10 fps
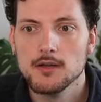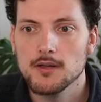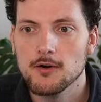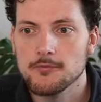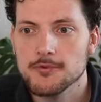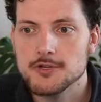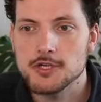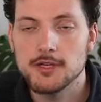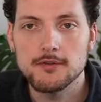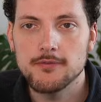
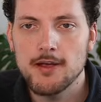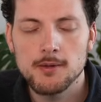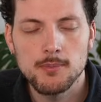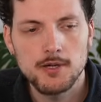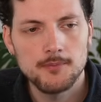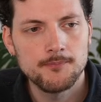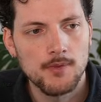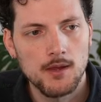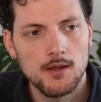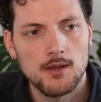officially available.
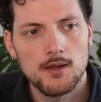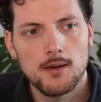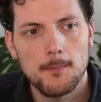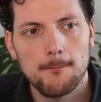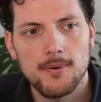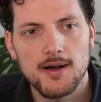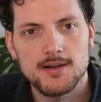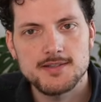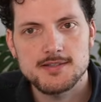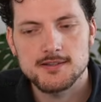
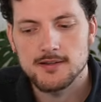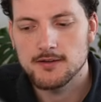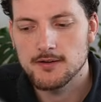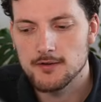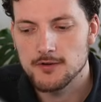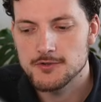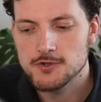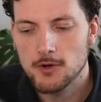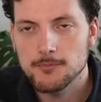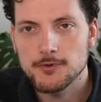But on
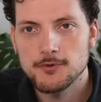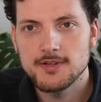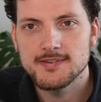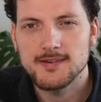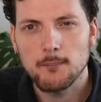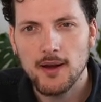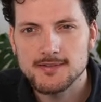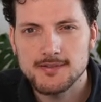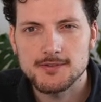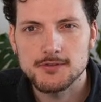top, you need some
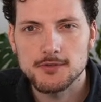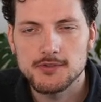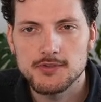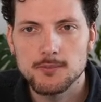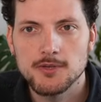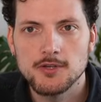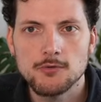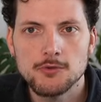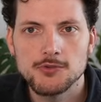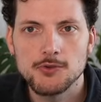access to the
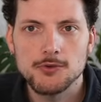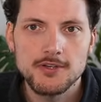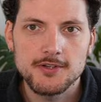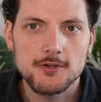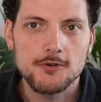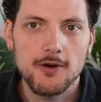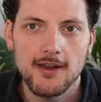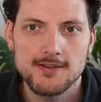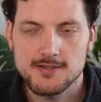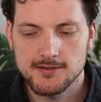CPU. So you need a crate